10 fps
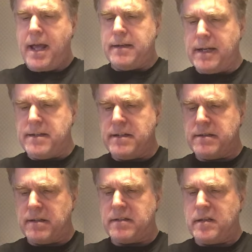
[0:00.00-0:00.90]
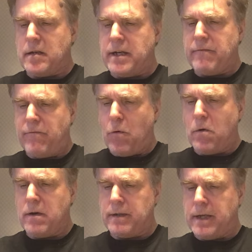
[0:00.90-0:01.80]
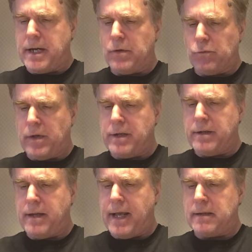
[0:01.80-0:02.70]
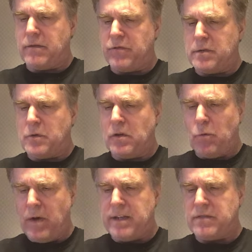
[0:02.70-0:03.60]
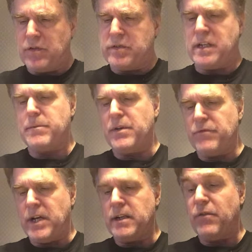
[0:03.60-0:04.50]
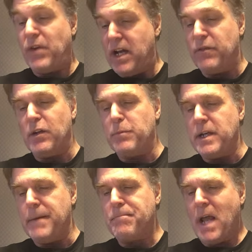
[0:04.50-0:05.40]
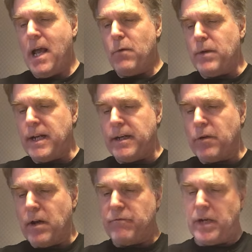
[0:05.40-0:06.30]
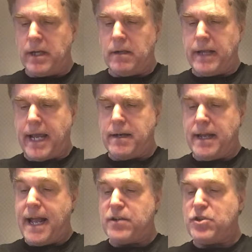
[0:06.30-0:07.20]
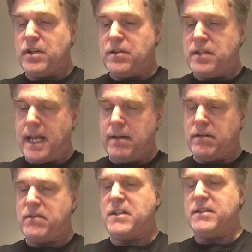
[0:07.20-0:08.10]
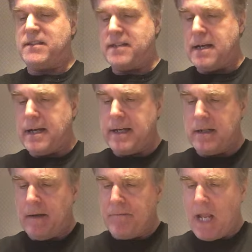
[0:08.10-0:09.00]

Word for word: 1969 four night run at the Fillmore West, first time on vinyl 5 LP, 180 gram vinyl, and etched 10th side.